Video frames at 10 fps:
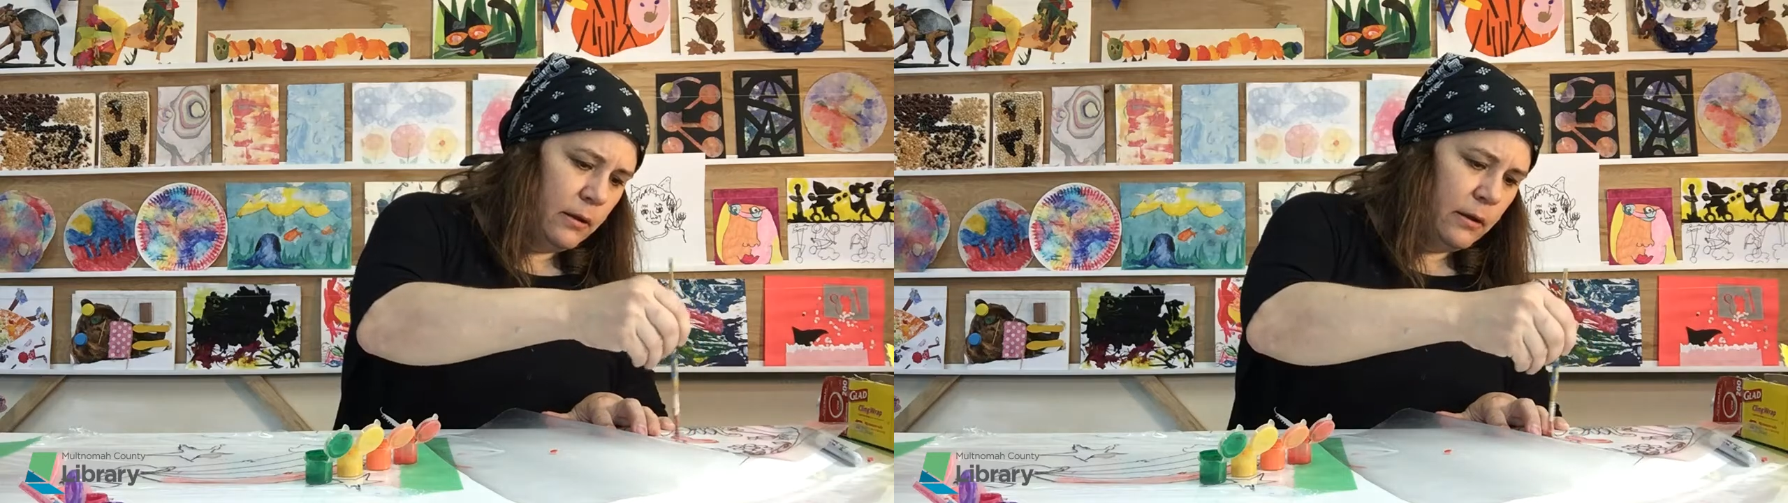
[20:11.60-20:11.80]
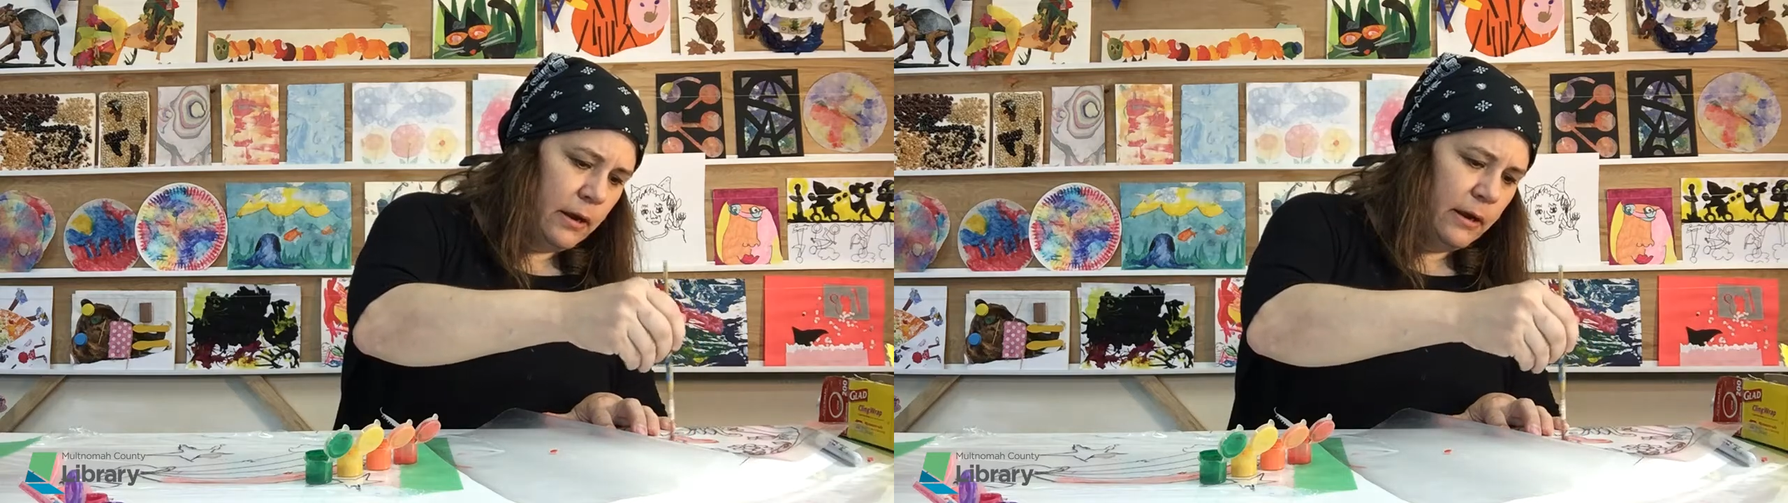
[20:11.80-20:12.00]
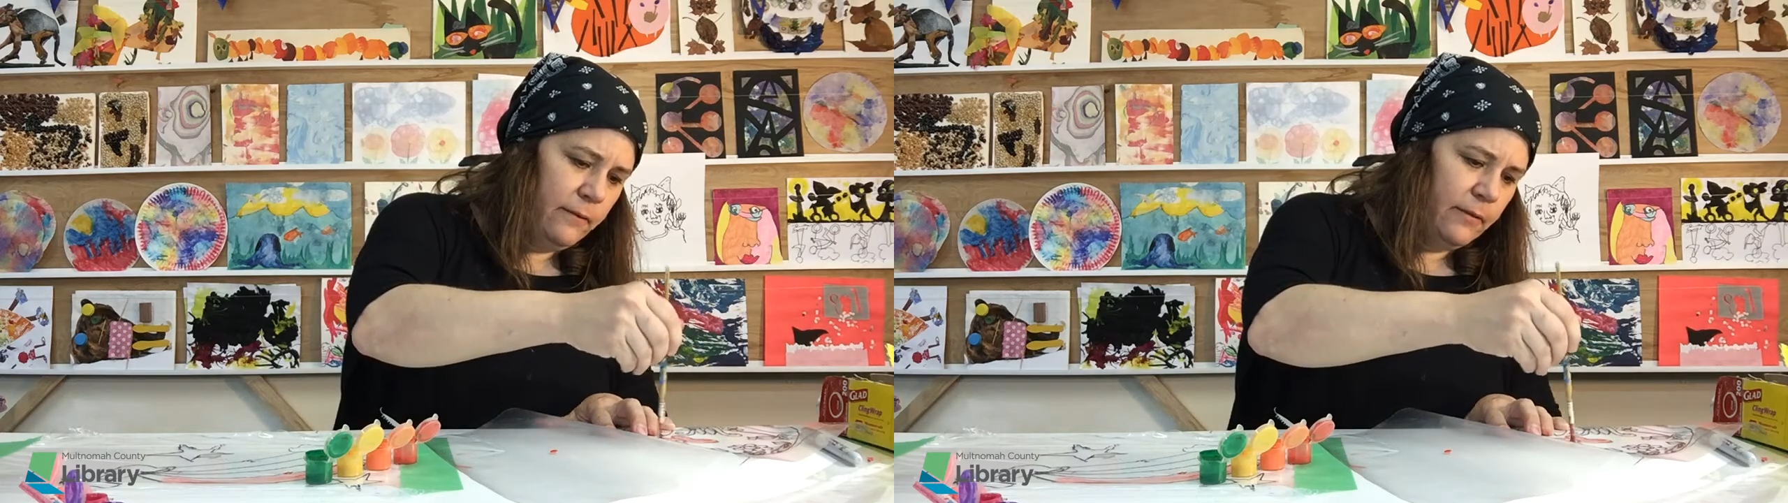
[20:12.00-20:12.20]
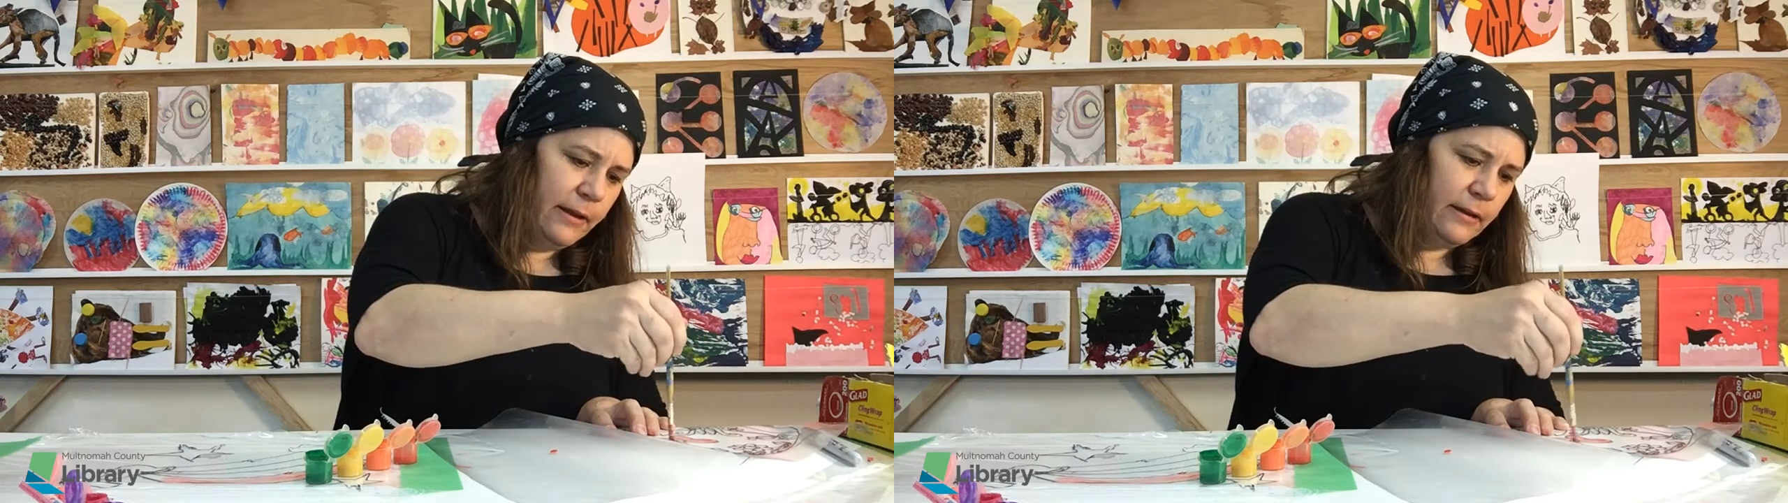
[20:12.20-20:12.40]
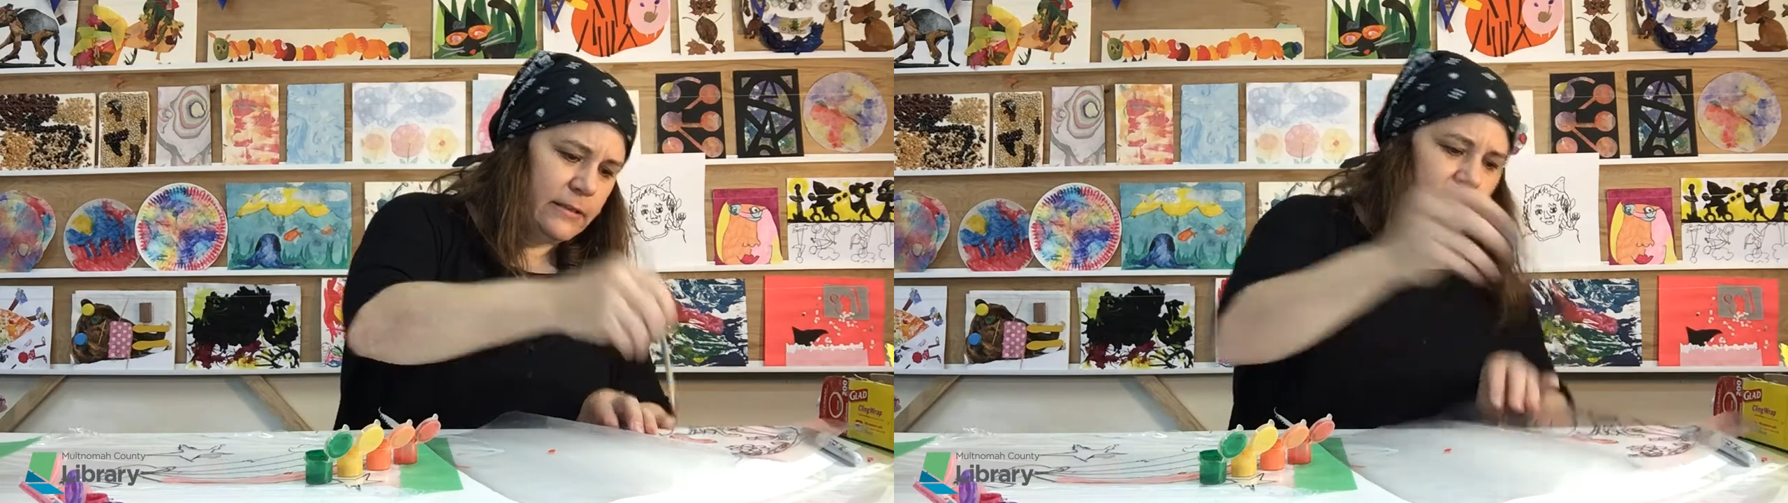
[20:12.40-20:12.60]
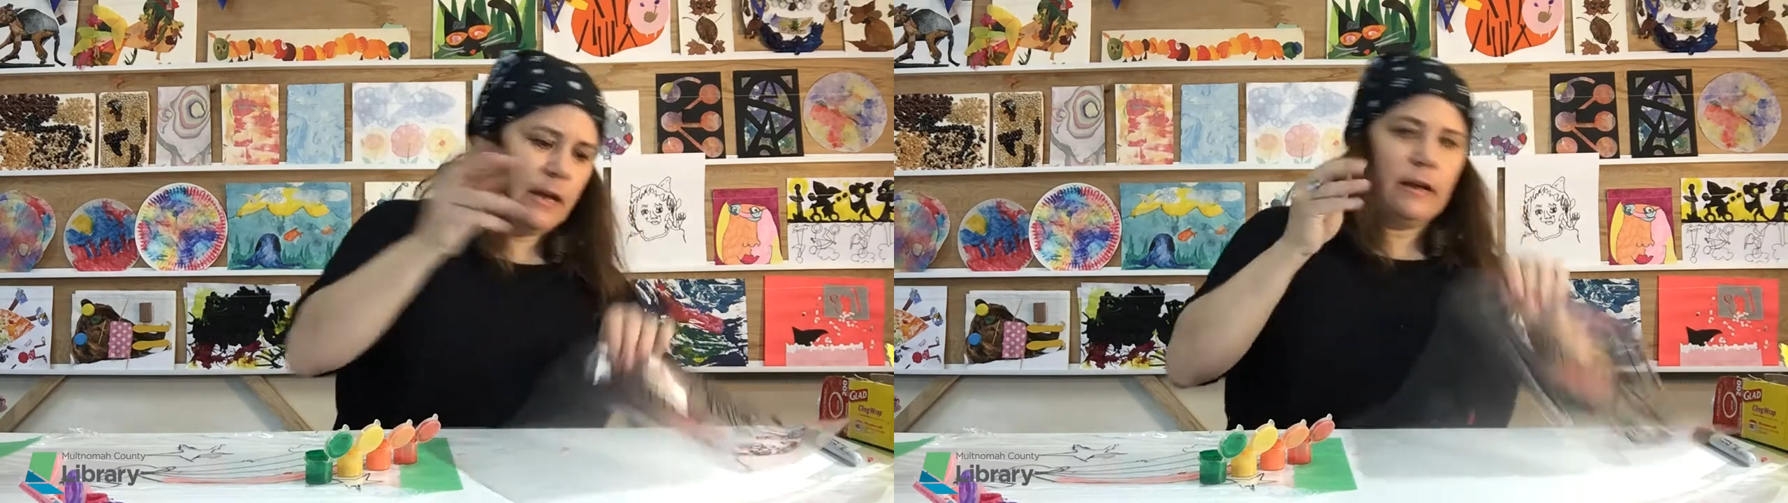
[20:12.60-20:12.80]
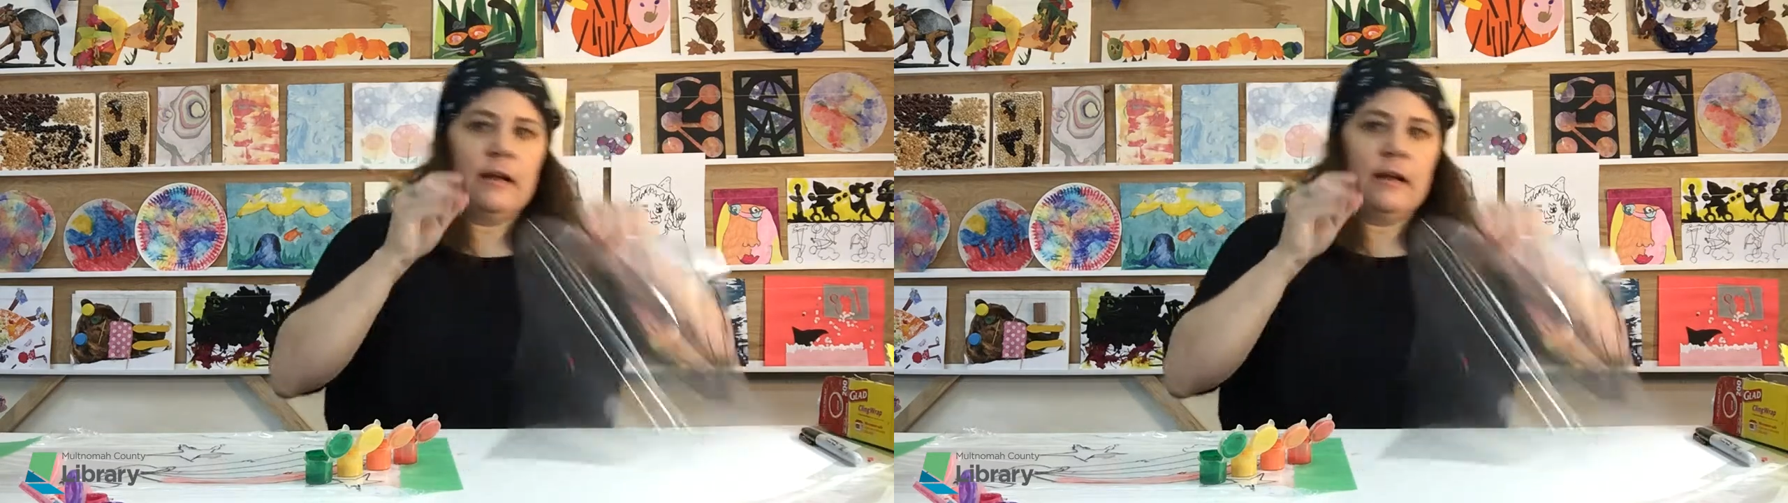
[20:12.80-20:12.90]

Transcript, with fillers: kind of like it's not